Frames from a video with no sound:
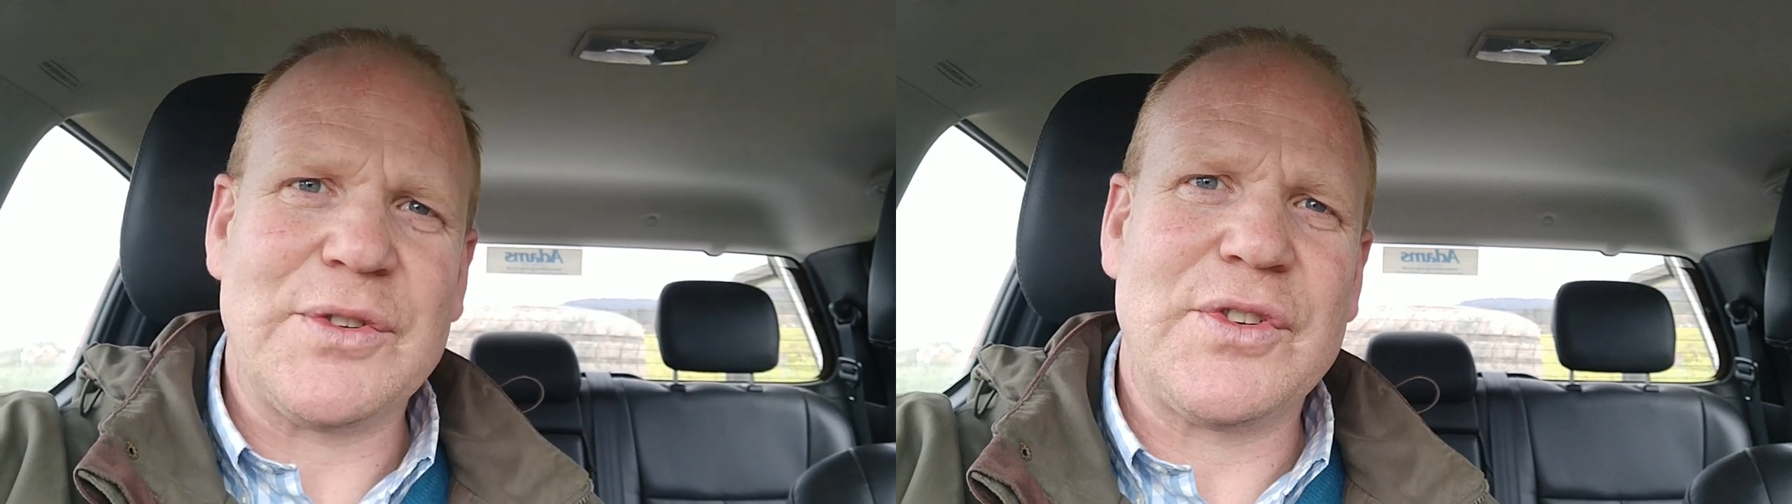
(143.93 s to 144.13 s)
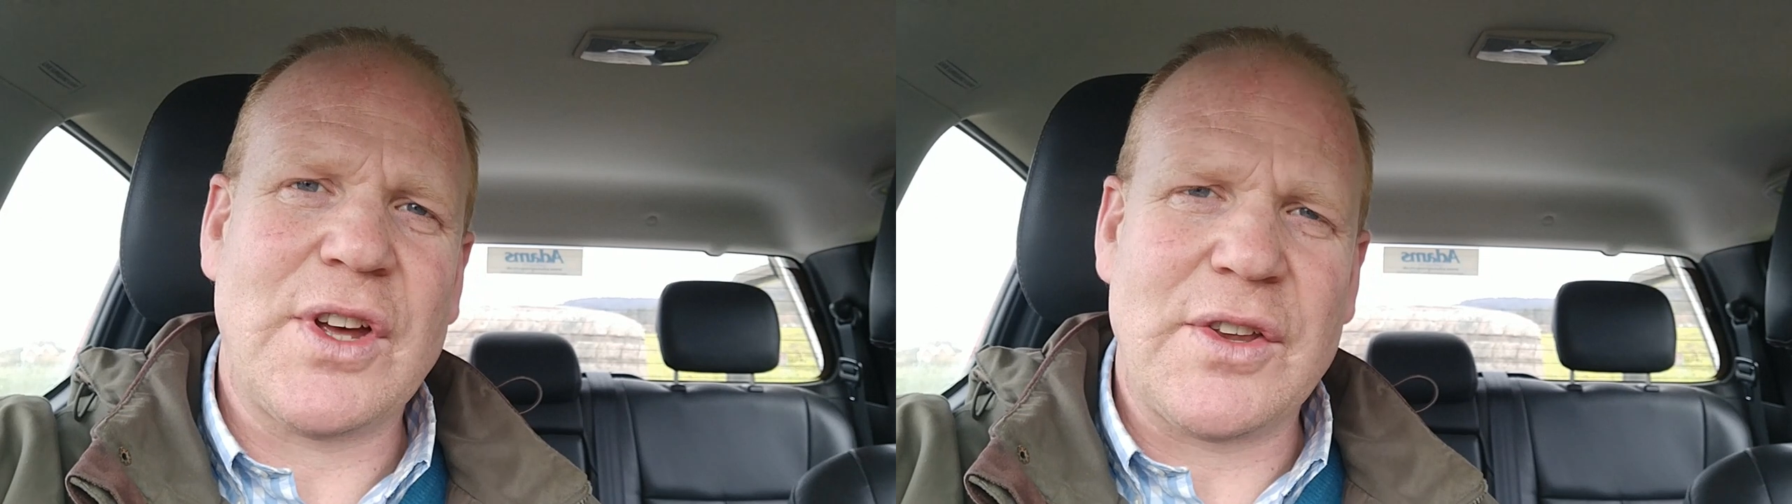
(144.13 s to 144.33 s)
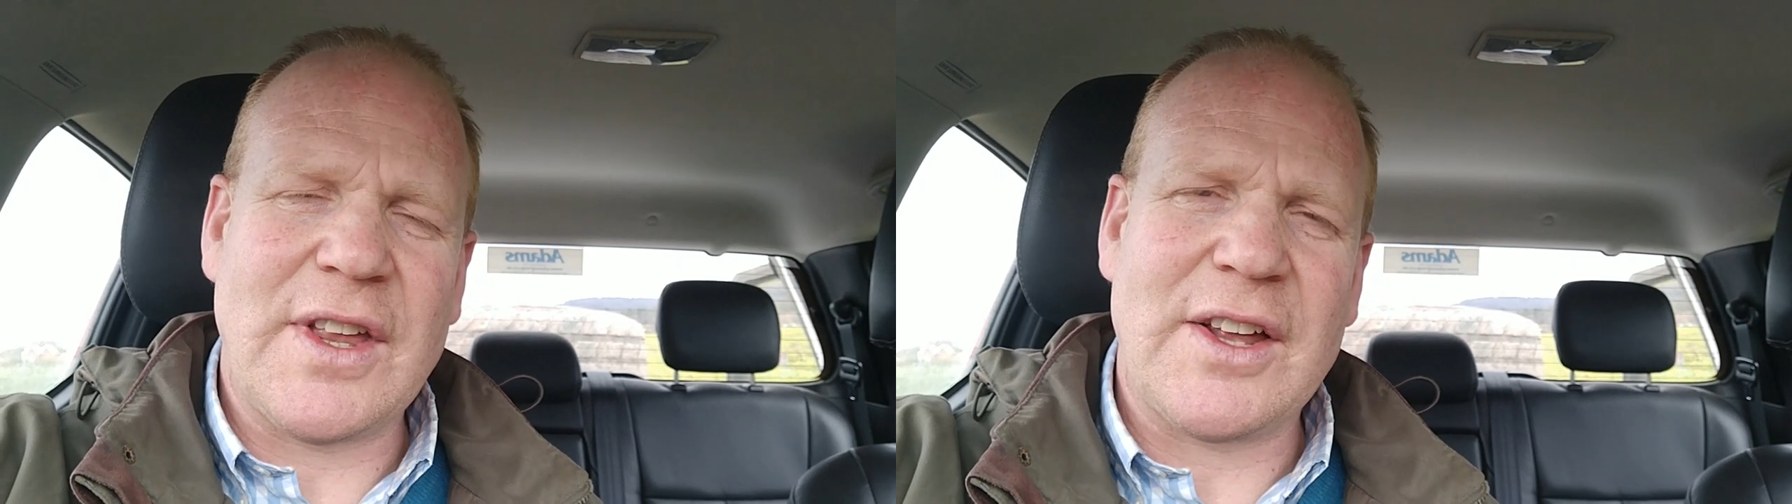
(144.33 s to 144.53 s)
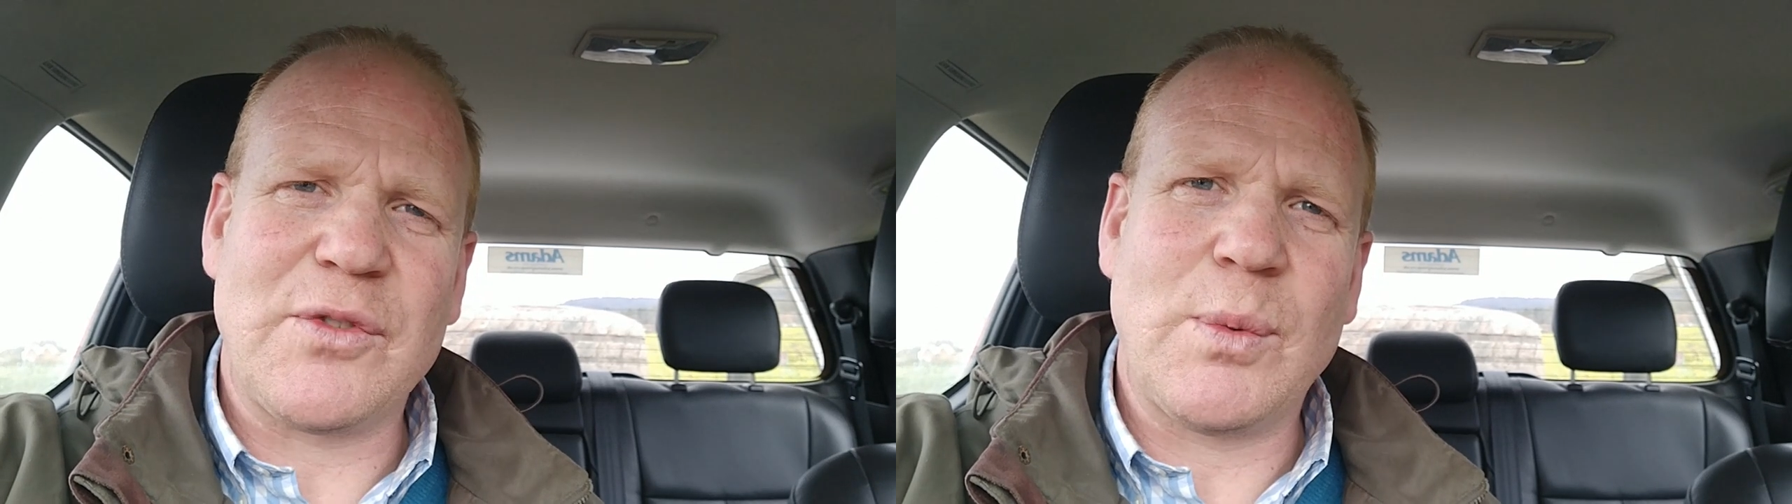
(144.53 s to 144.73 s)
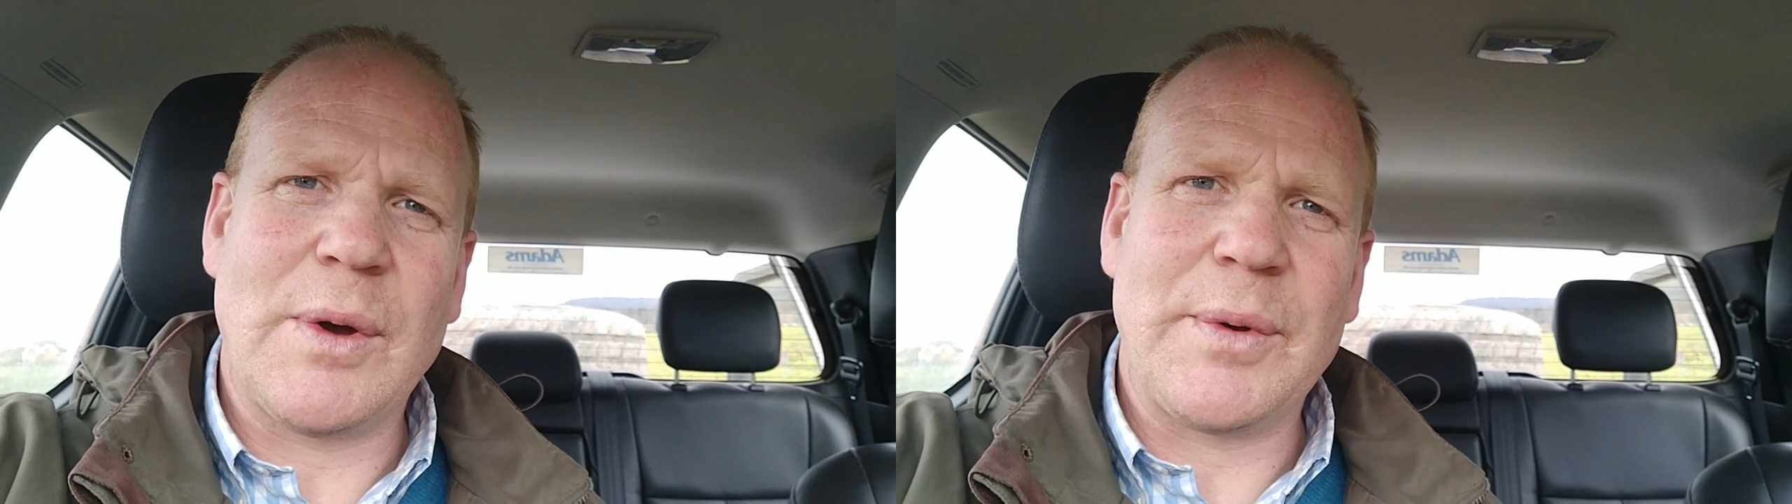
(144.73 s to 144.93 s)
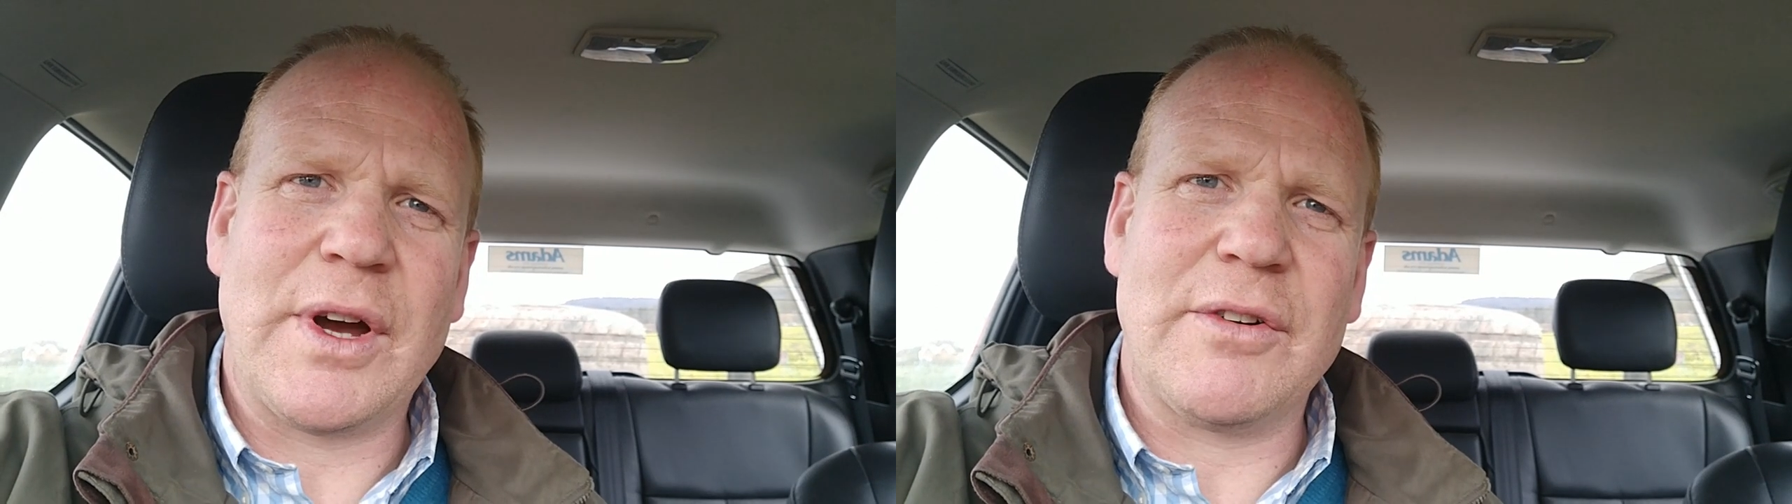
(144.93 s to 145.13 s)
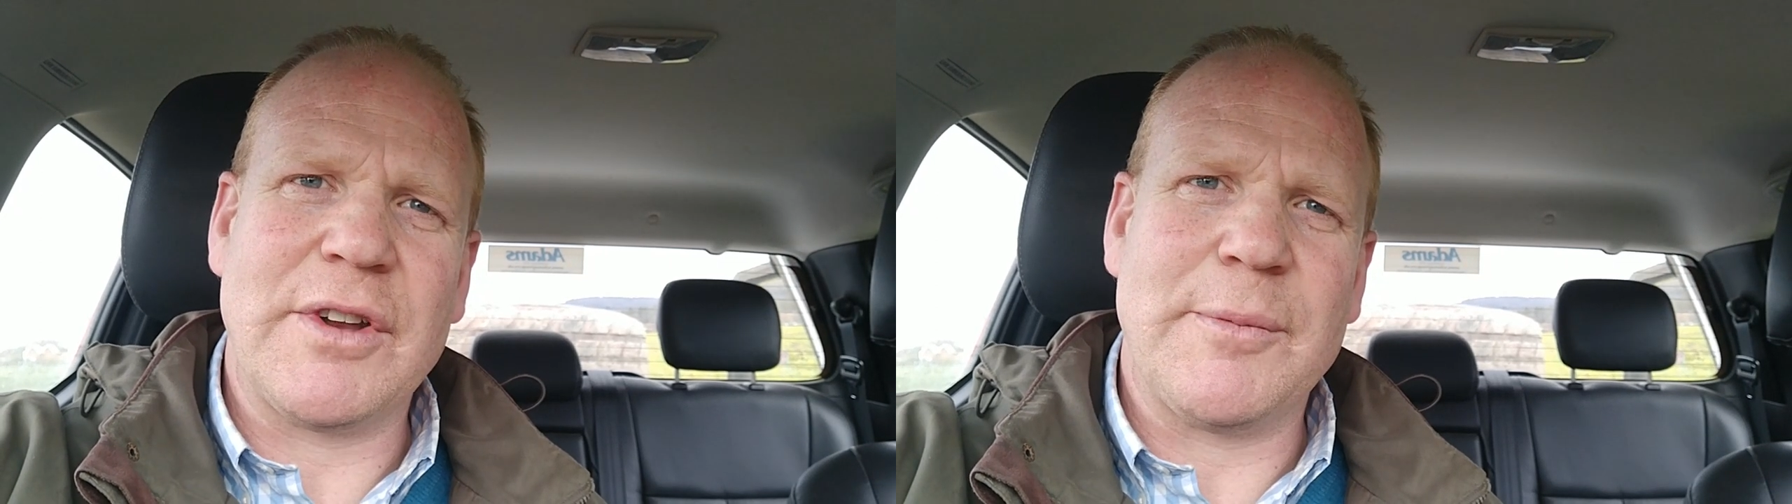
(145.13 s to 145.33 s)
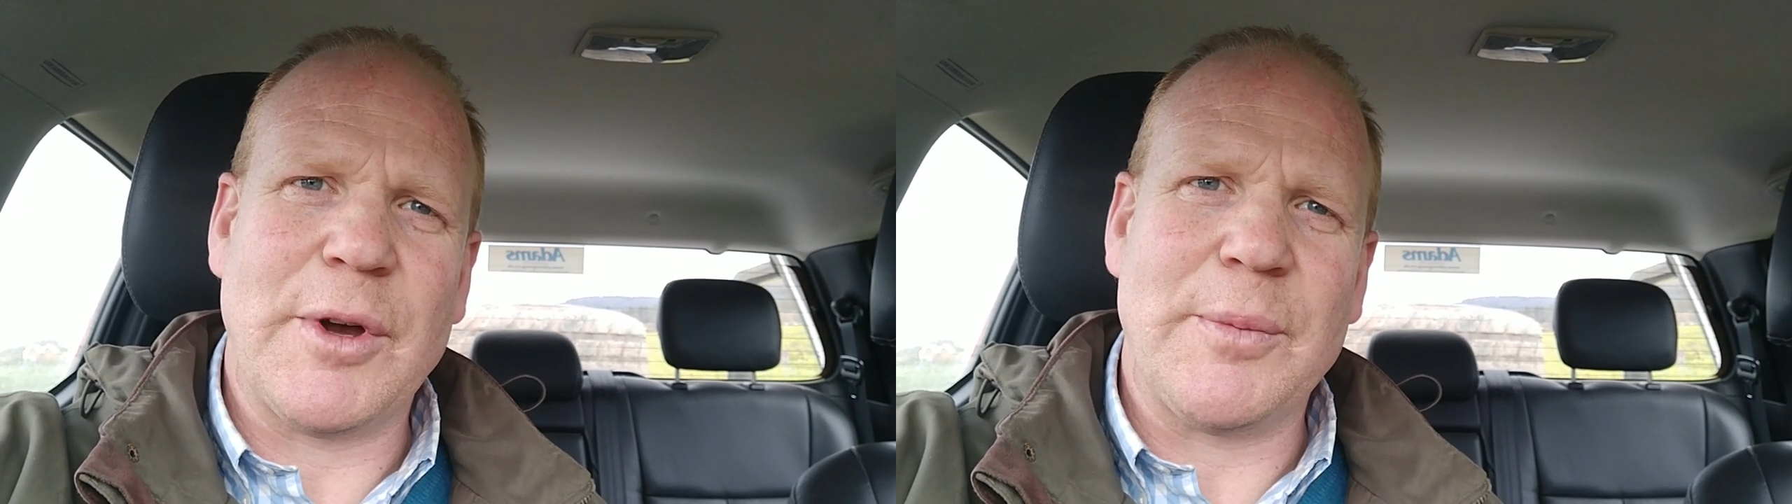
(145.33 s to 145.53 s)
so that's where we are
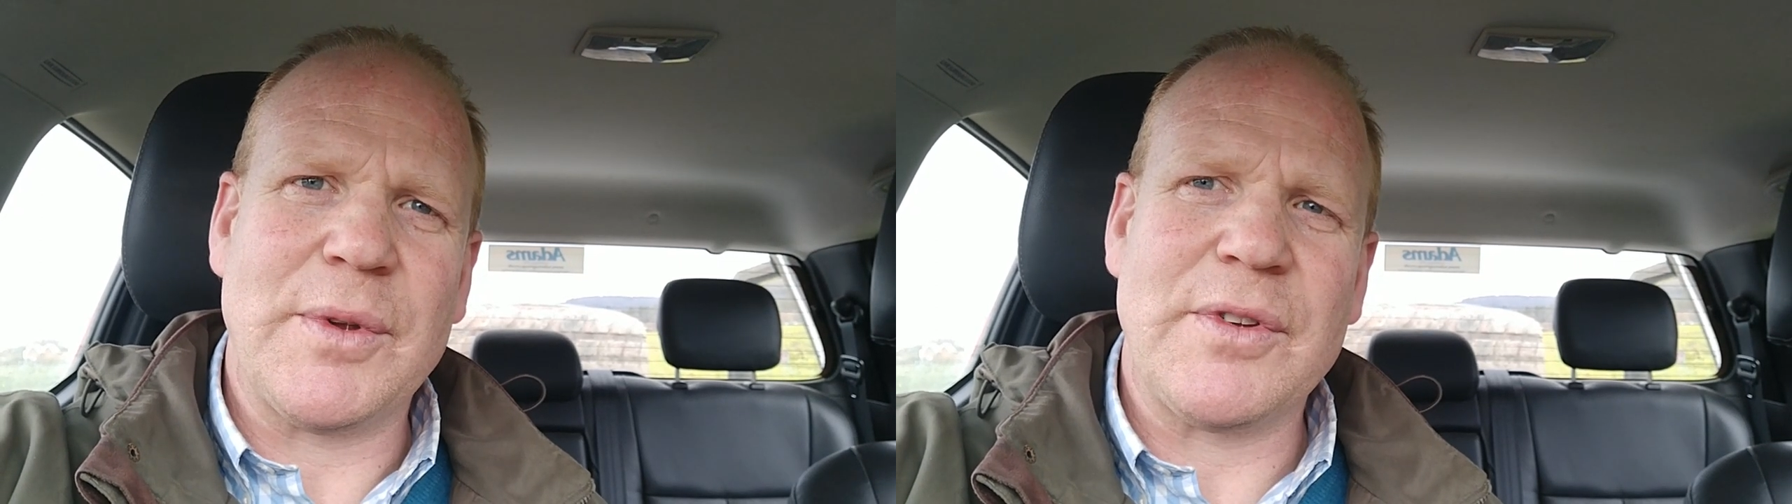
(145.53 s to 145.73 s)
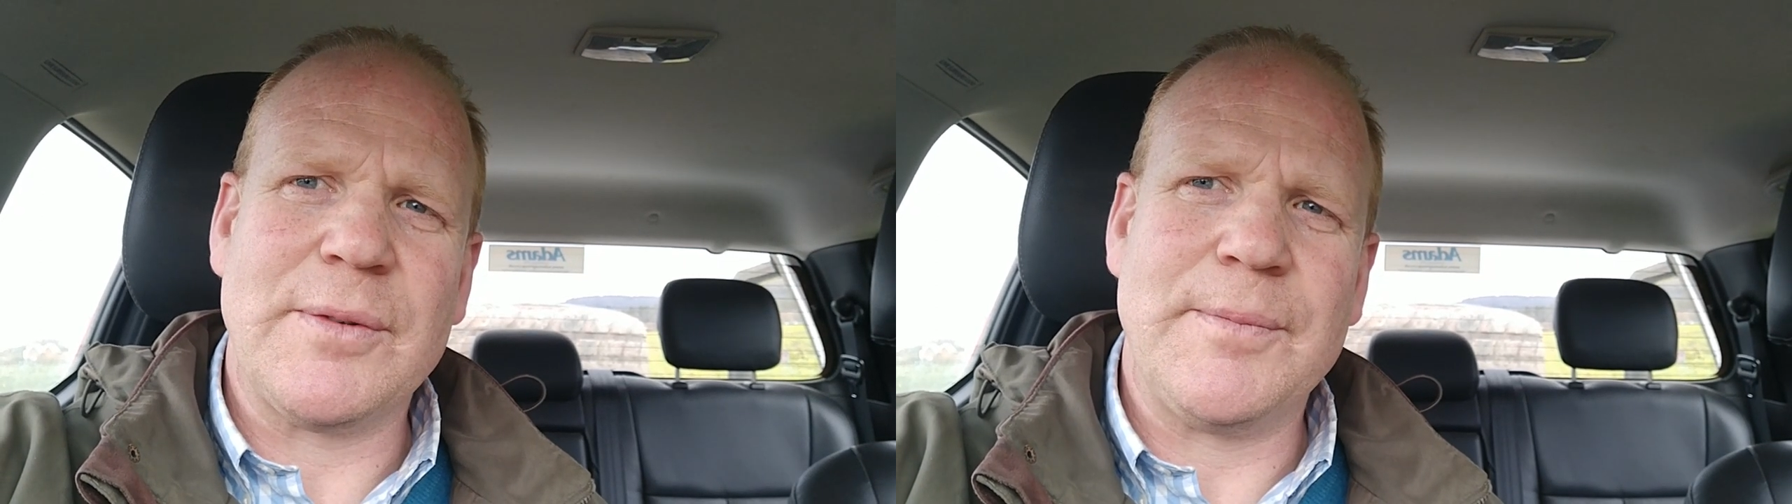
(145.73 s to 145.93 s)
at the moment.